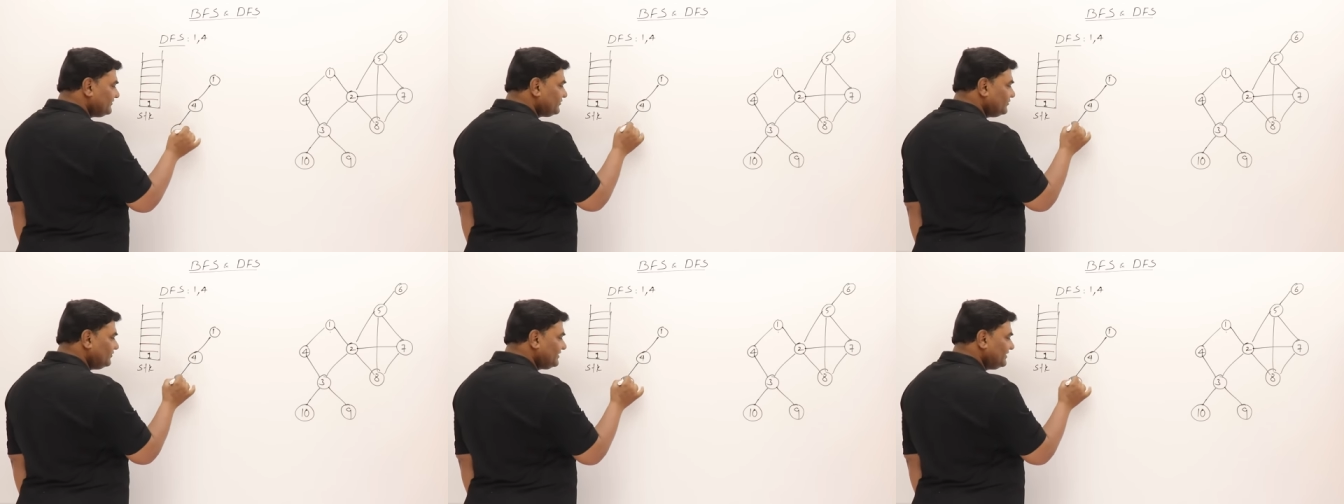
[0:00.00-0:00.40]

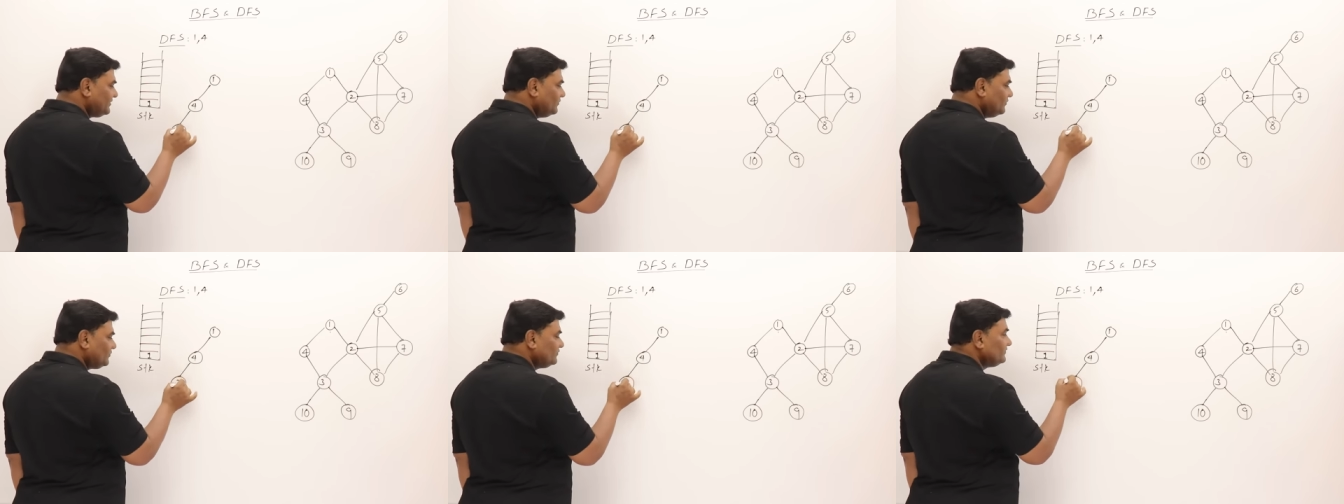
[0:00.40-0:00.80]
So okay,
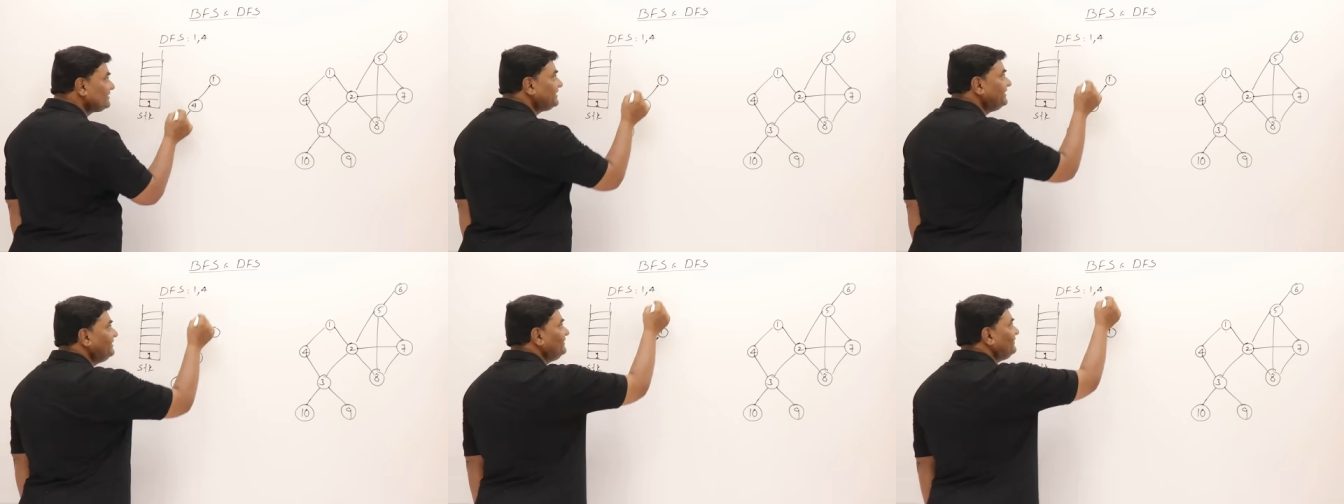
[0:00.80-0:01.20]
go to
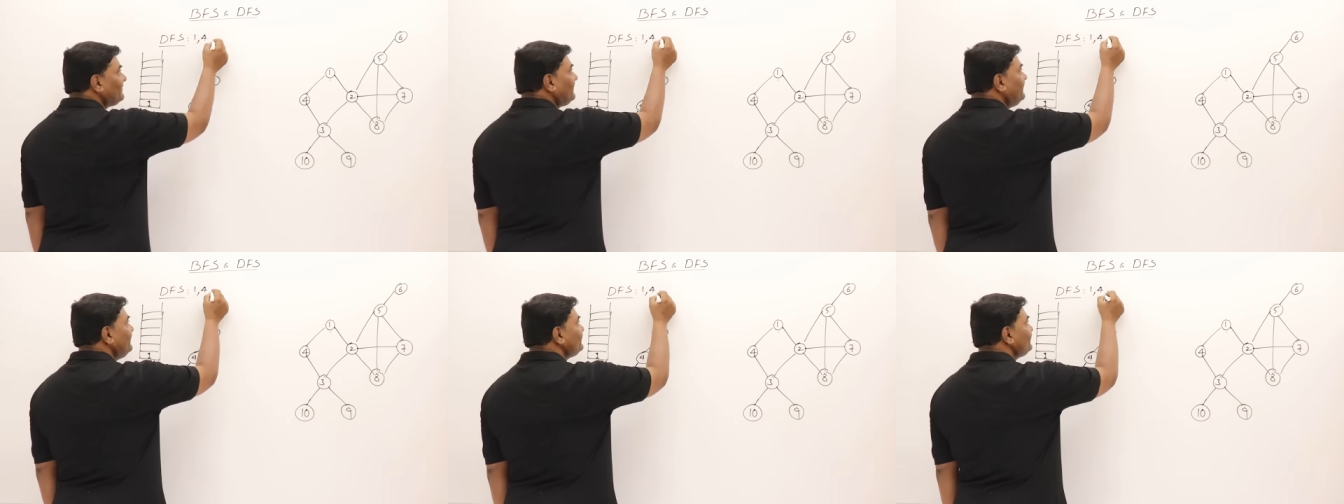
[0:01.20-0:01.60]
3.
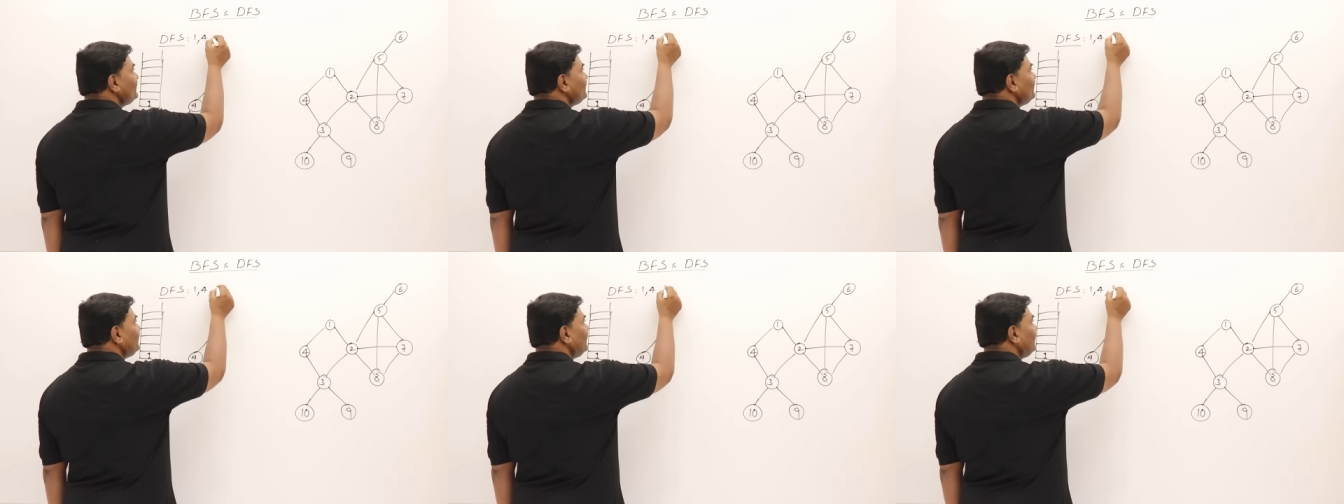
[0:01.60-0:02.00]
3 is
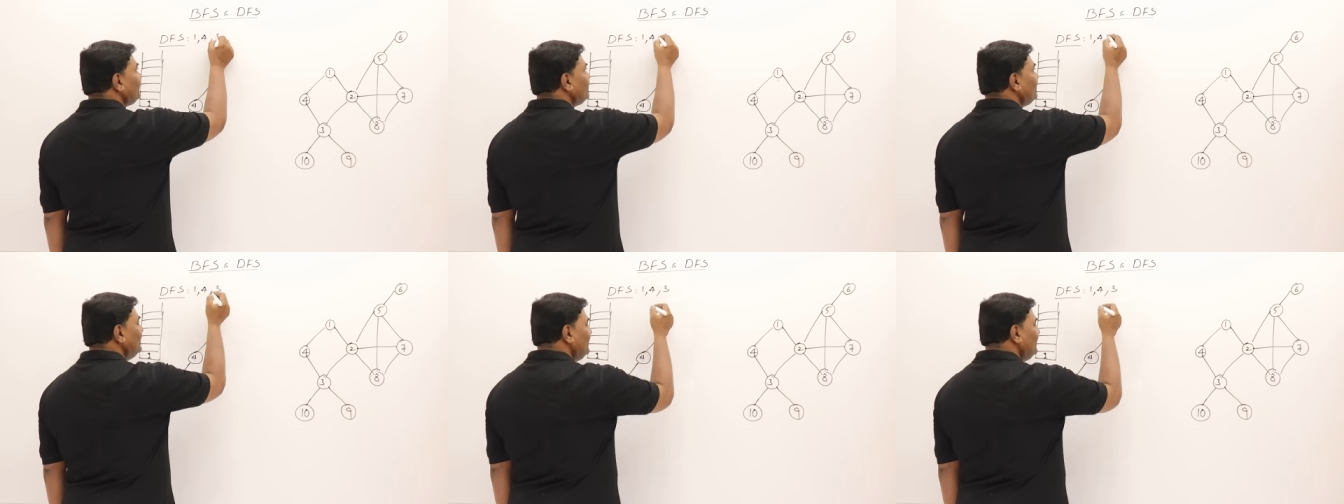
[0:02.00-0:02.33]
visited.